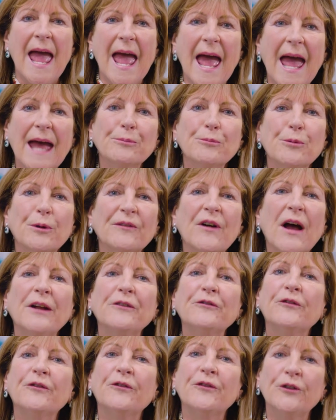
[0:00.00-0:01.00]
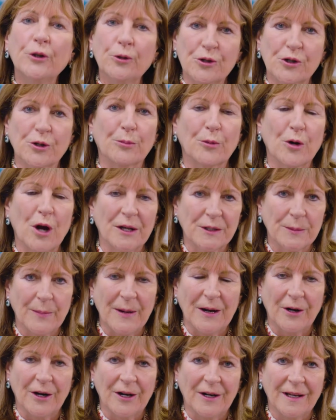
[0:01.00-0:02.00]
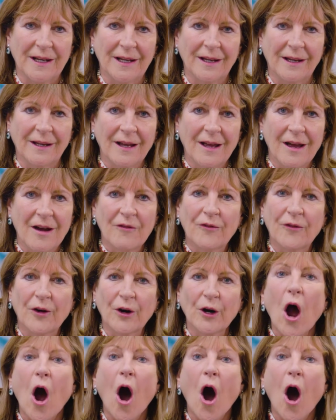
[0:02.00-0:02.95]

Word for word: and provide future prosperity for